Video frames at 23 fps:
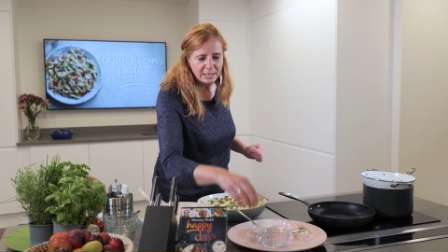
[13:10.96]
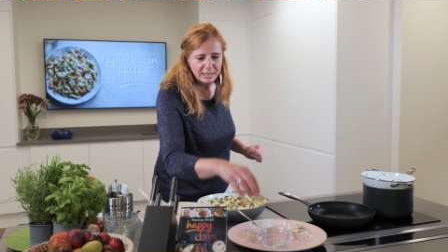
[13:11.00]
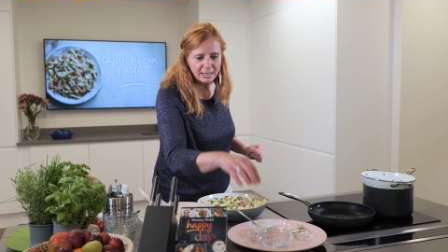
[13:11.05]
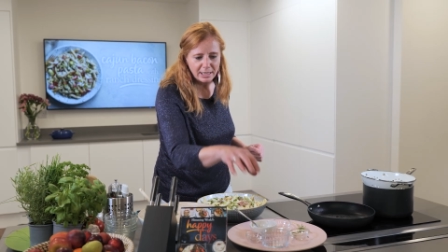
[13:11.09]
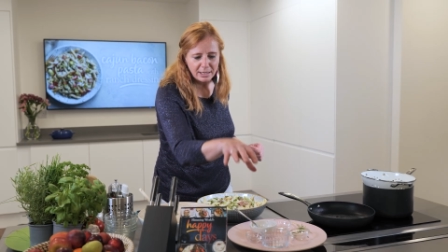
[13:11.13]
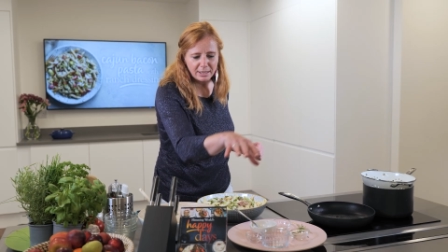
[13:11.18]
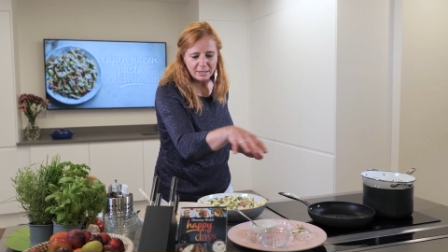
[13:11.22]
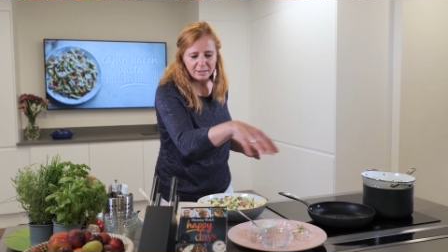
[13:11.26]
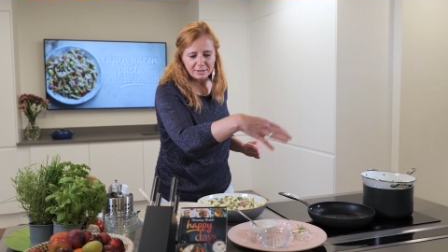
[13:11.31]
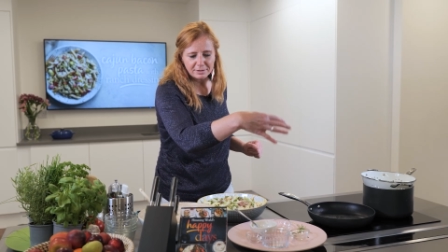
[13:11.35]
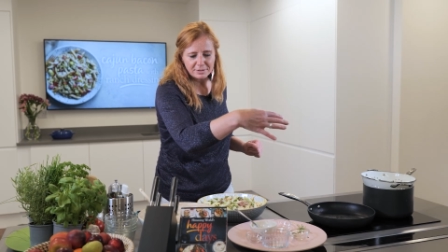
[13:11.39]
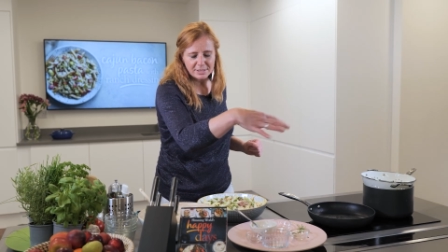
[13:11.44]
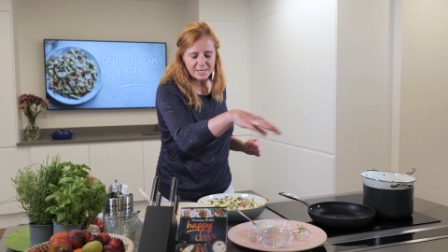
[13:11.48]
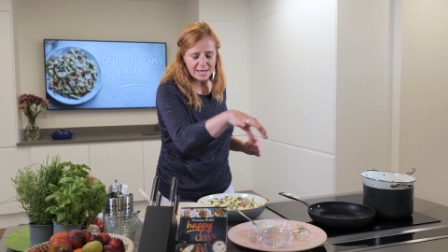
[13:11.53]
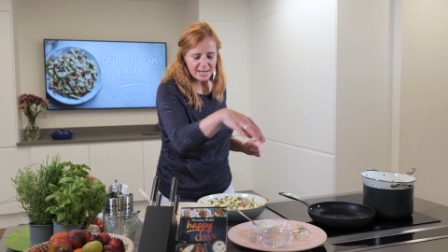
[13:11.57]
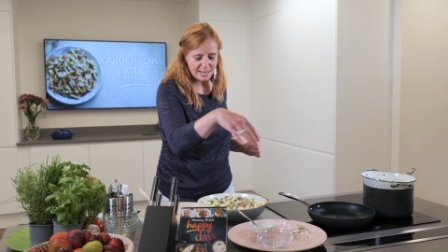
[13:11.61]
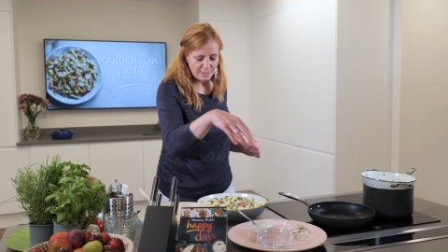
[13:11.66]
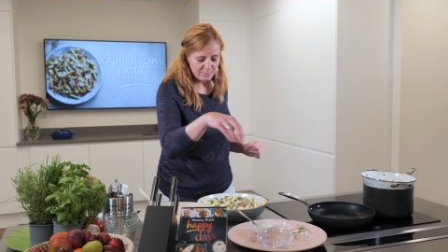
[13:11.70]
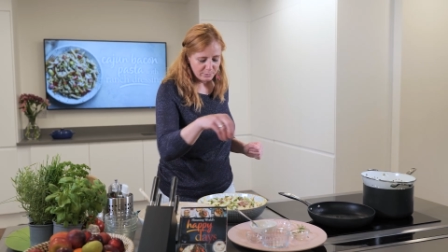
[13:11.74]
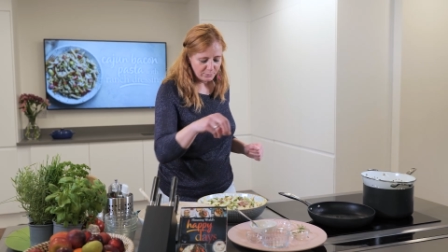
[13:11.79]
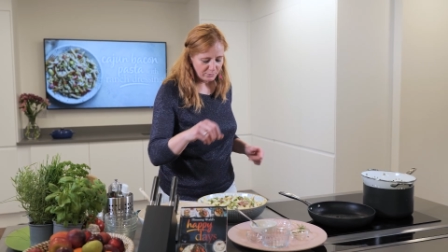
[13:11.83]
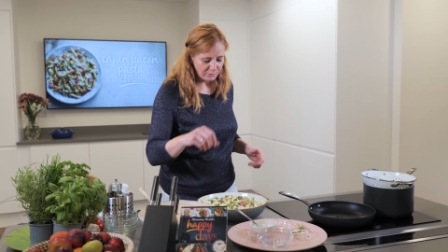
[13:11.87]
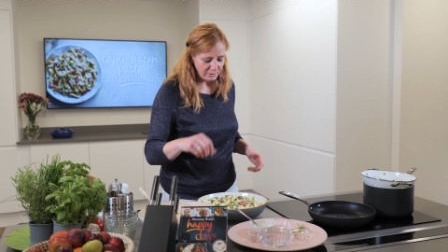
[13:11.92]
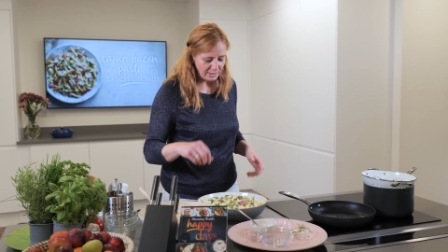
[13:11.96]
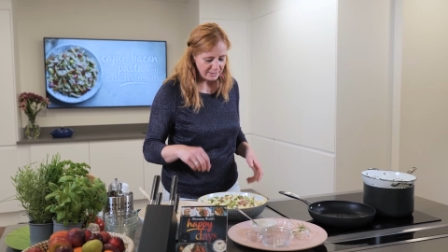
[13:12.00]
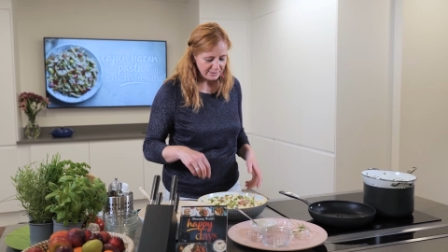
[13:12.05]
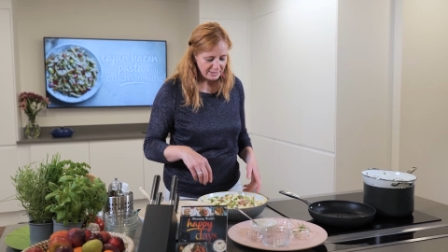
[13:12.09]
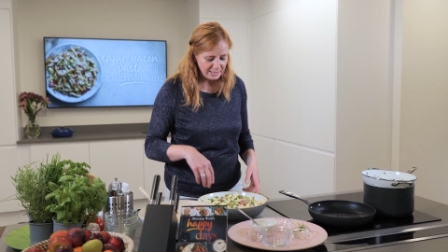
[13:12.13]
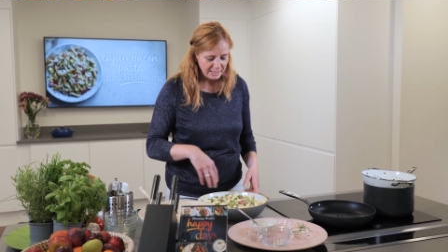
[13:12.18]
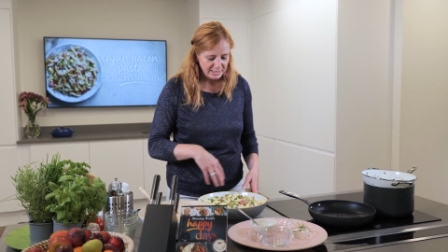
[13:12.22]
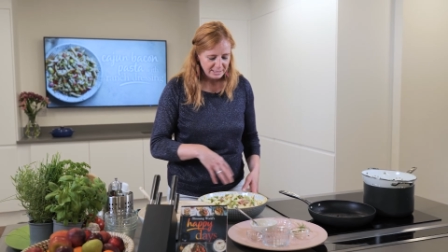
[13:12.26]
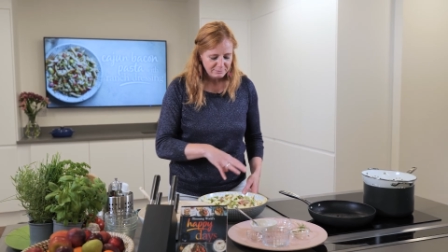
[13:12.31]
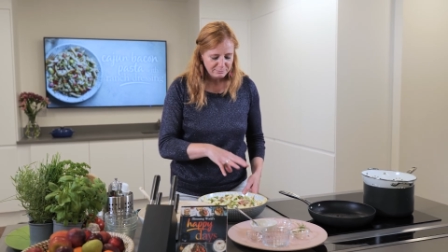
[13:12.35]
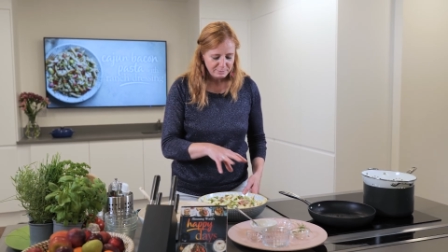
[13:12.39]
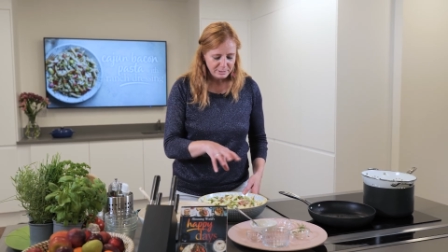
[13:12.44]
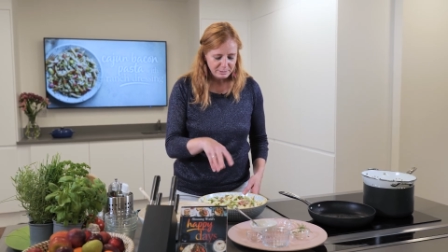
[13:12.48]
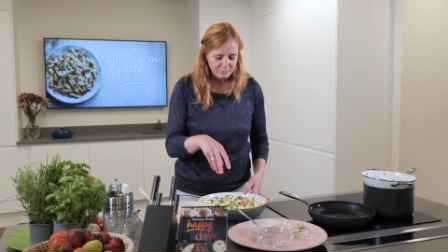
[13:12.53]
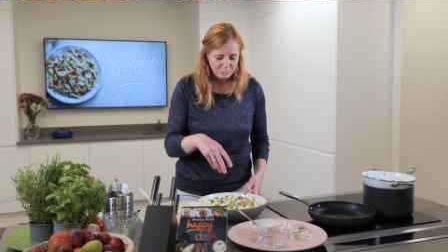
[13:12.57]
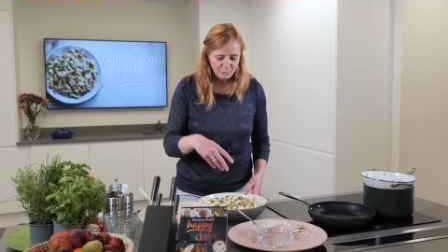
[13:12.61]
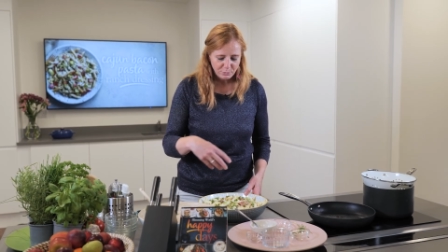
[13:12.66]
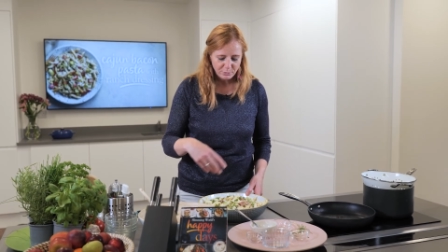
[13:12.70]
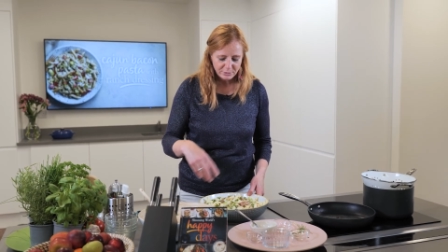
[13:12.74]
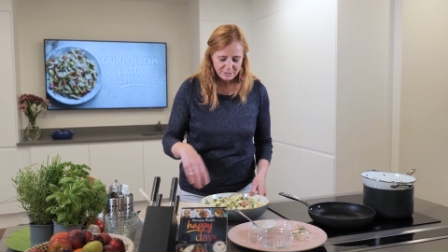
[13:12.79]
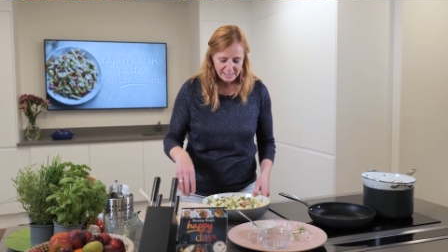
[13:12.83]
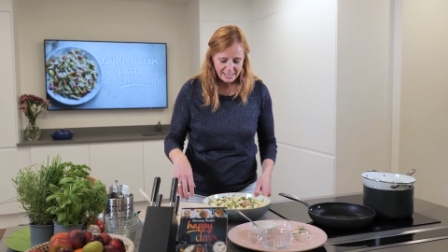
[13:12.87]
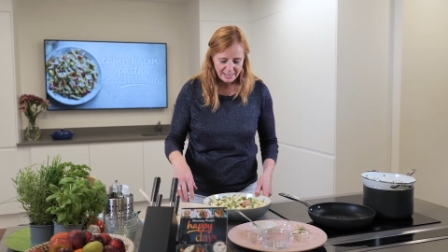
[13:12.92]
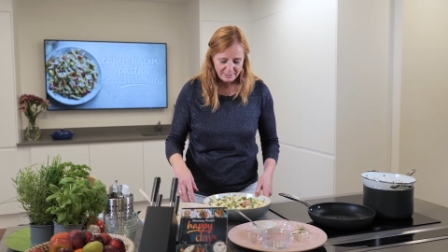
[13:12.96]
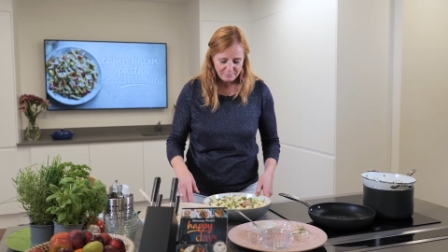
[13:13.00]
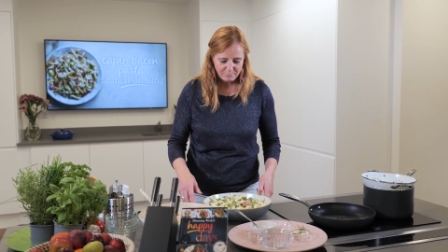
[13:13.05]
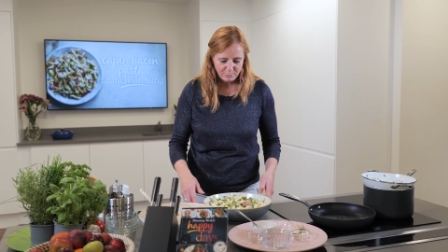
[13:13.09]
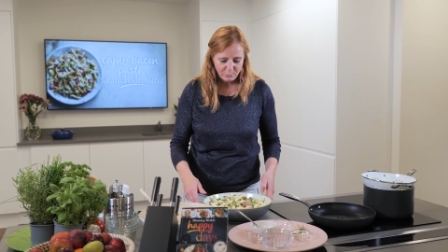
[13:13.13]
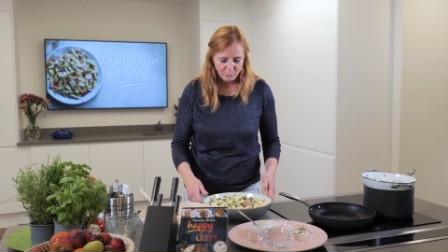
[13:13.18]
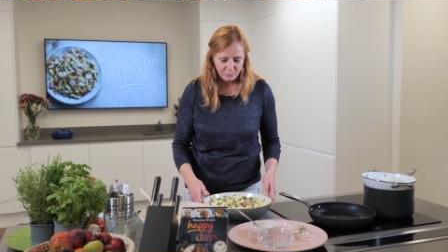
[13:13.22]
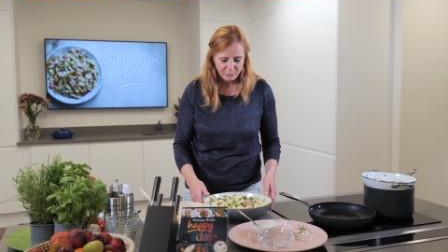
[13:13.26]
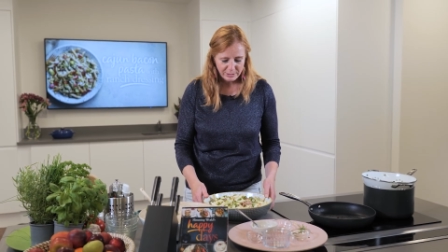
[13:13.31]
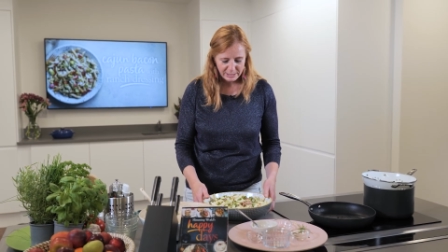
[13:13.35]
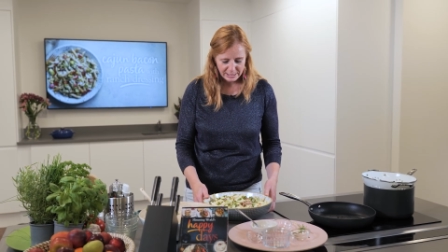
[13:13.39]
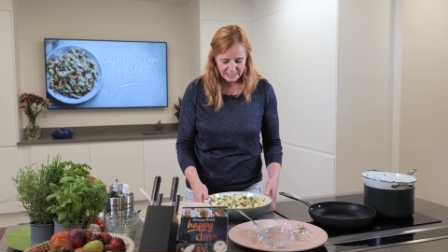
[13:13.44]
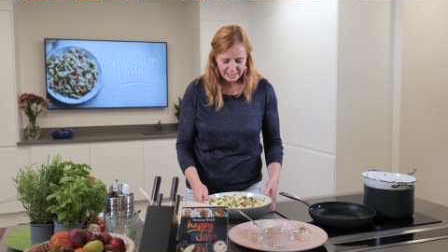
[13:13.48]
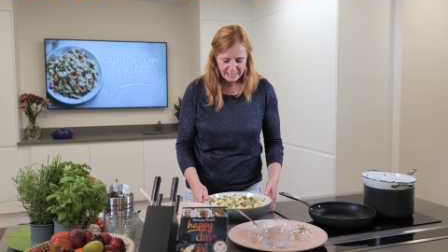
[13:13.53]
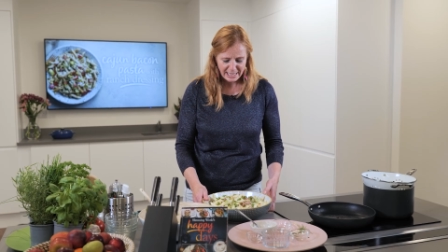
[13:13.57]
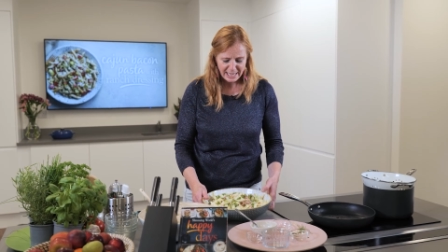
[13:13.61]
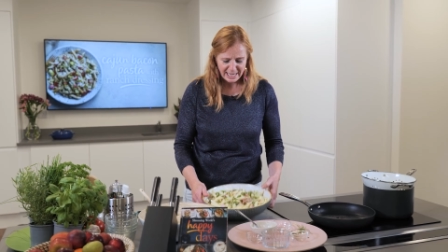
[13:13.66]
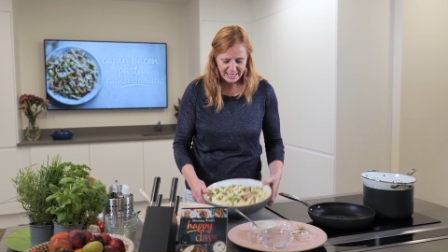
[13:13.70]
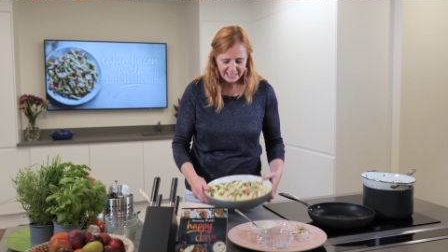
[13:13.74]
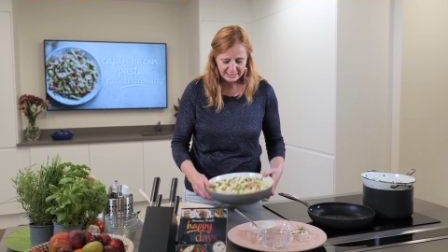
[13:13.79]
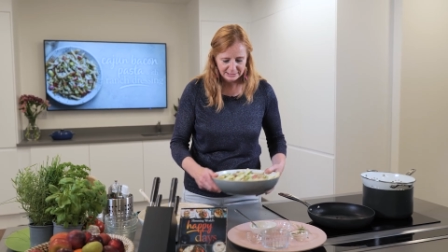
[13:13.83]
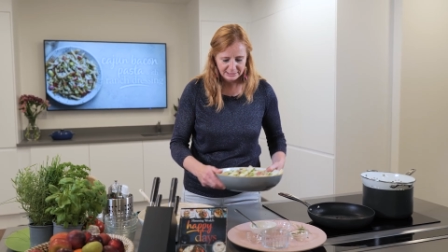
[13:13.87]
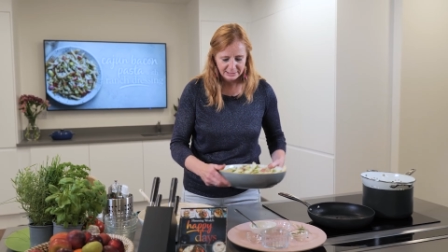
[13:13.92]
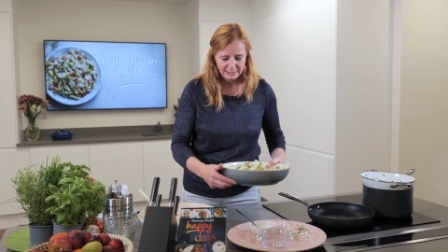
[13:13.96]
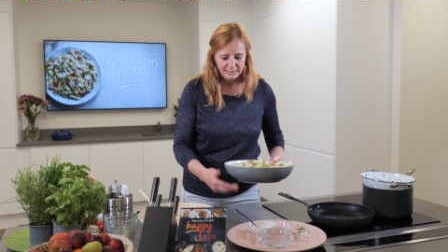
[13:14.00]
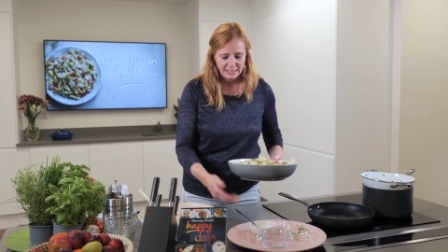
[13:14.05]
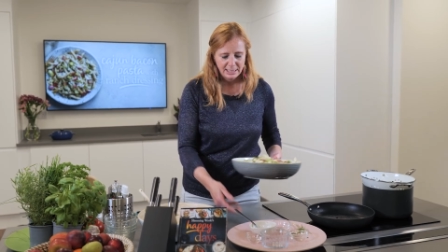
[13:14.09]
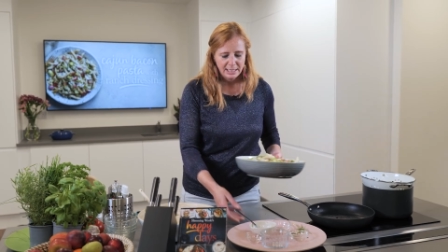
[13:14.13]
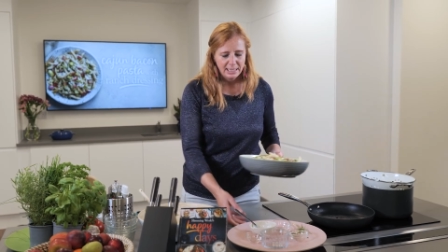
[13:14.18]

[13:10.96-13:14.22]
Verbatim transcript: the uh, table and then if people want to add more, they can.